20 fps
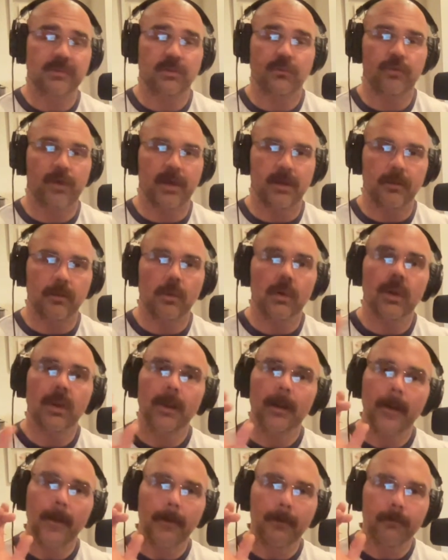incredible,
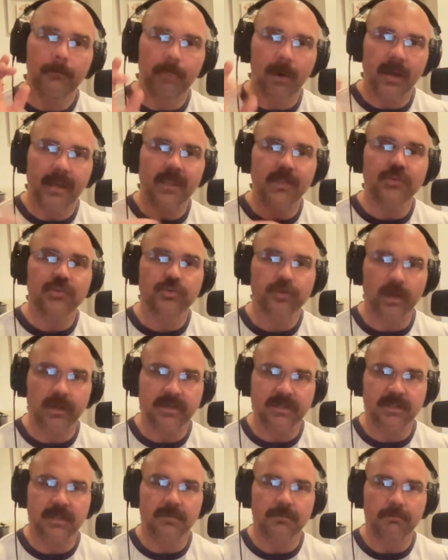but he
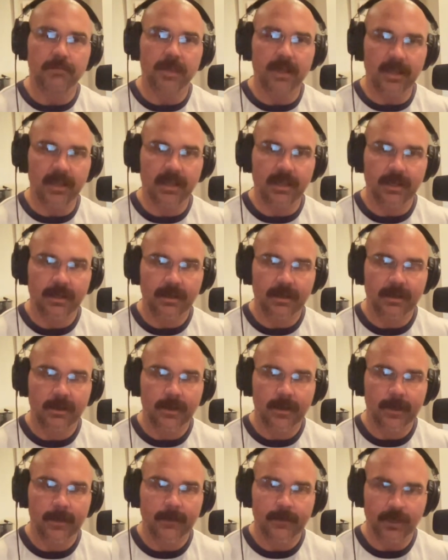trusted me,
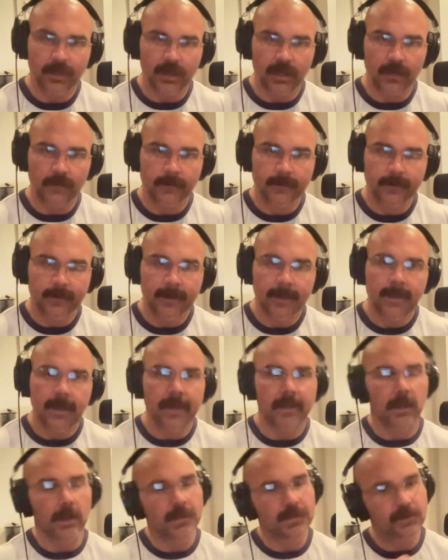
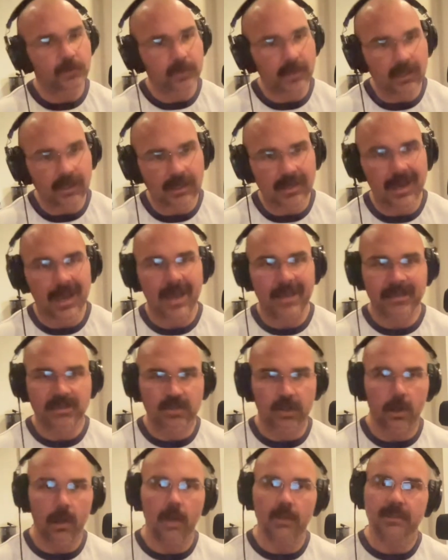and also he and I
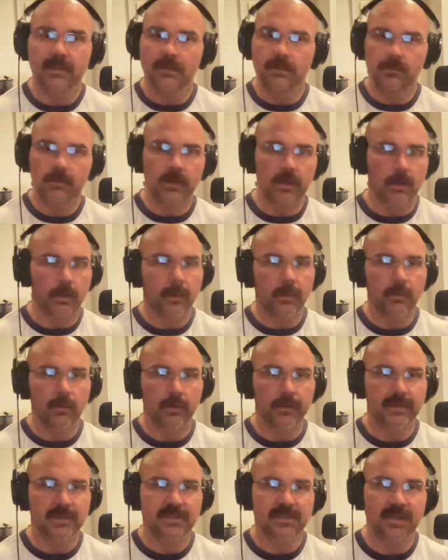had talked and, we
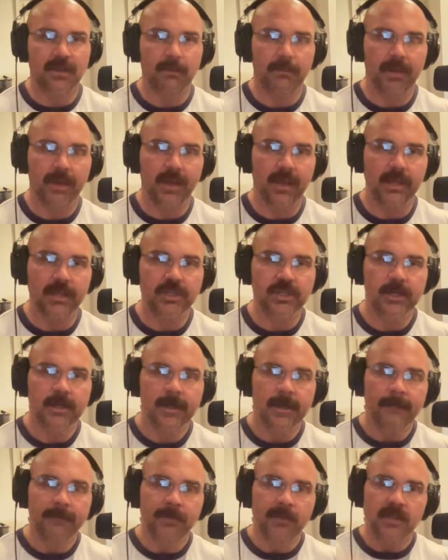were on the same page.
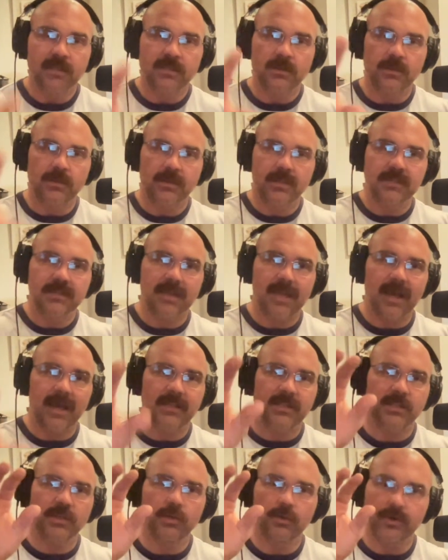So these
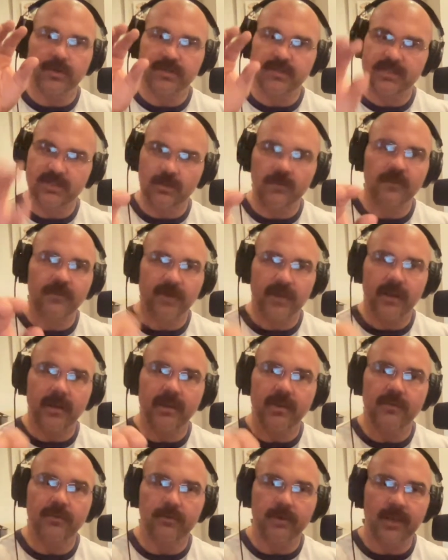guys who were still
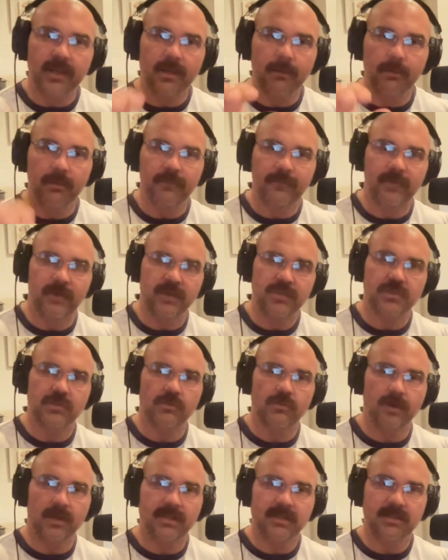very green in
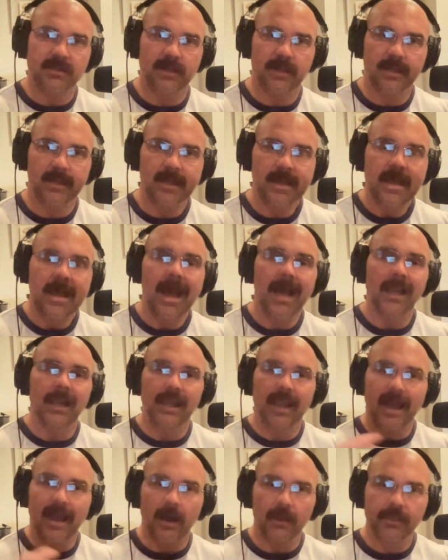professional wrestling
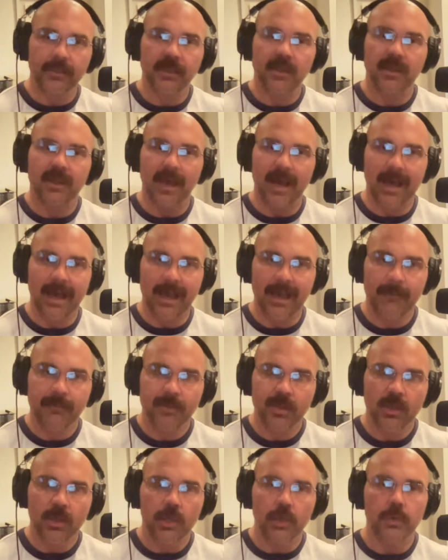allowed the guy
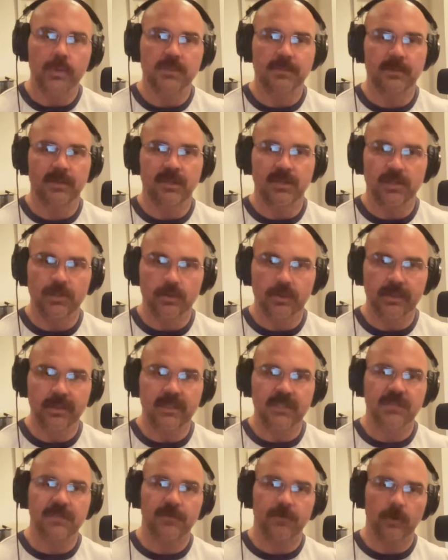who has been
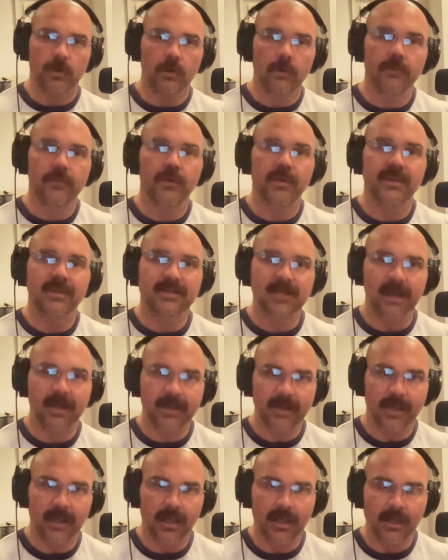doing this for over a
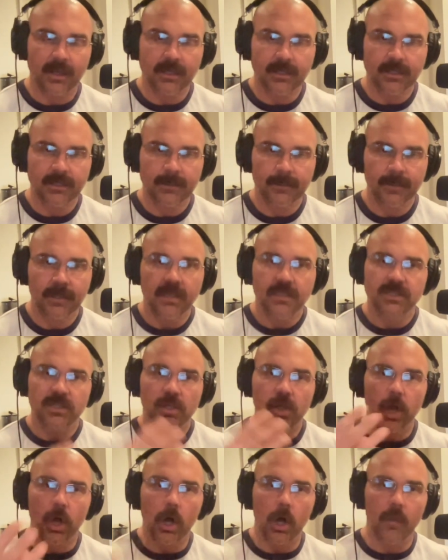decade
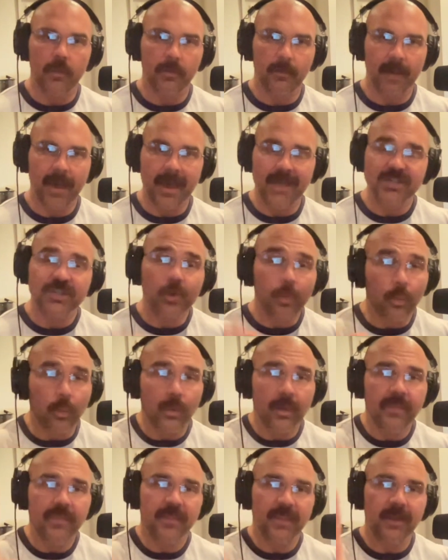to call the match
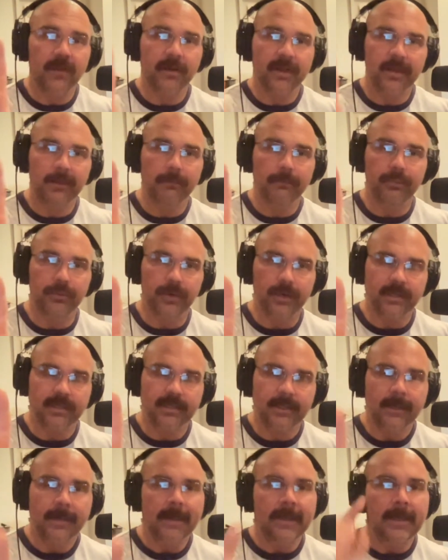with their
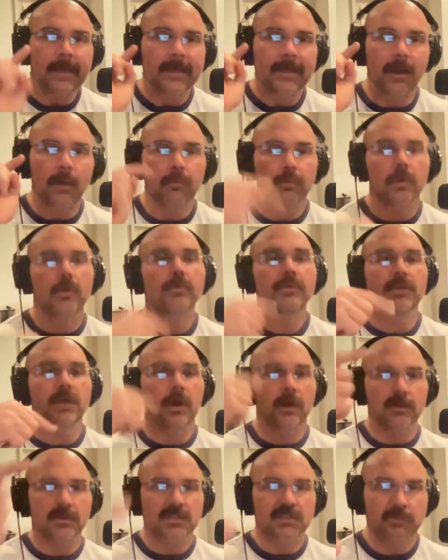input. Now, Road
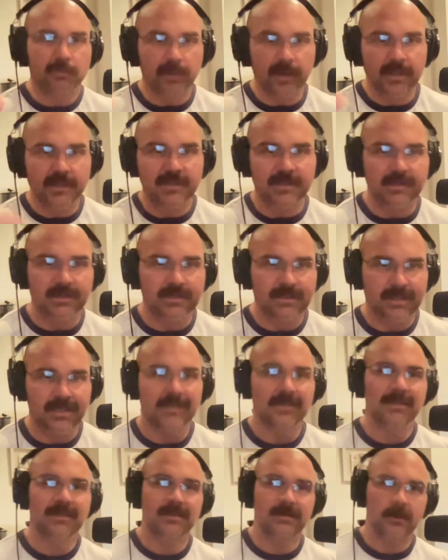Dogg spins it and
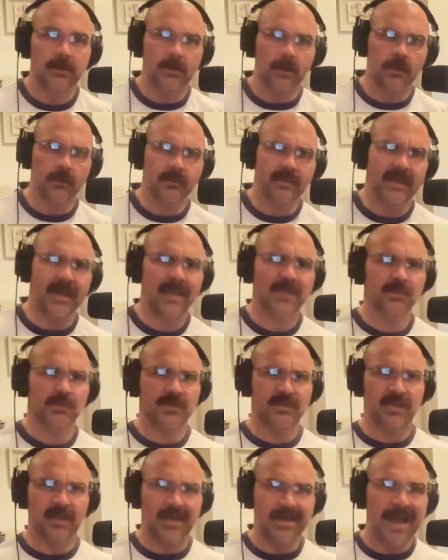says, oh, Dax
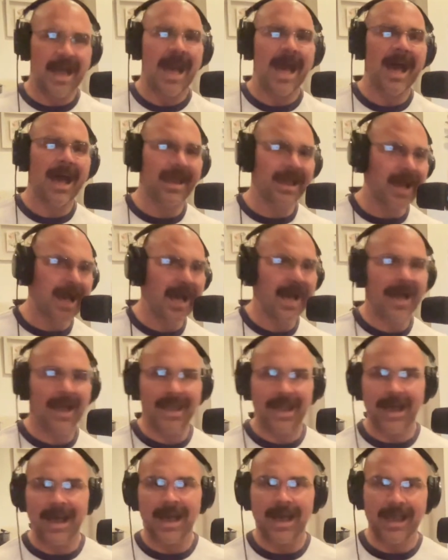was saying,
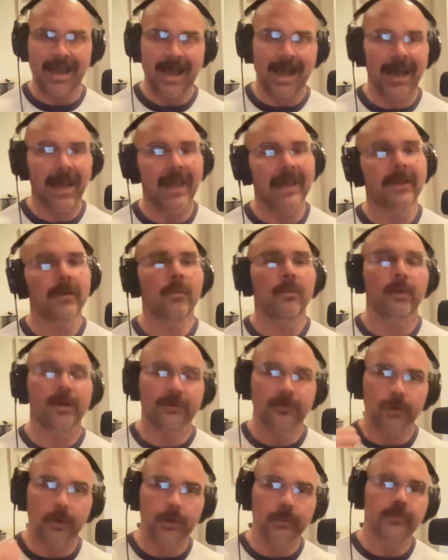I,
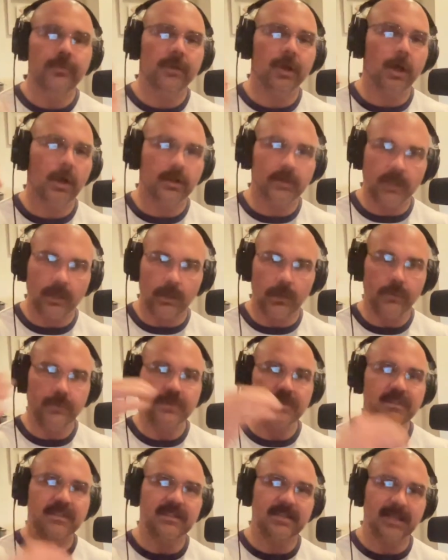when Road Dogg
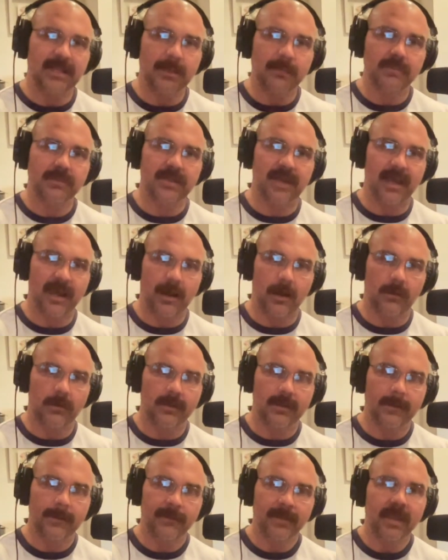knows deep
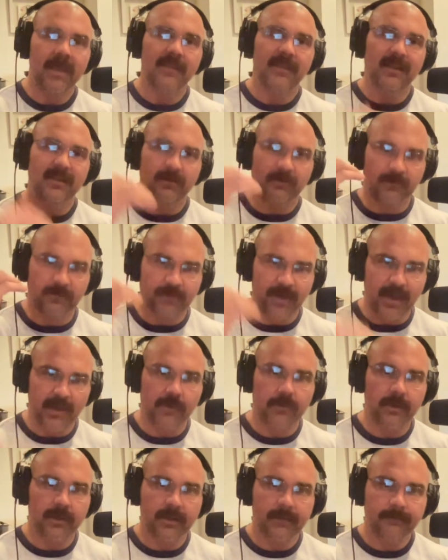down that the
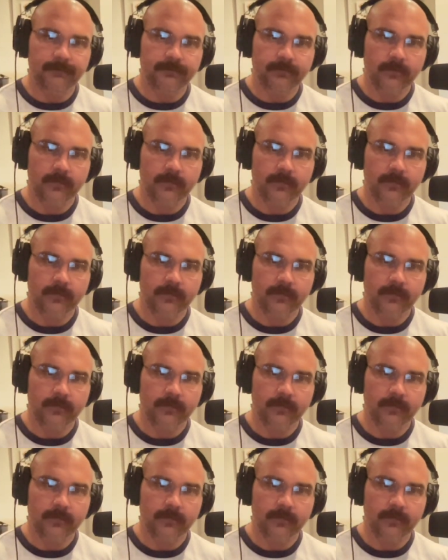veteran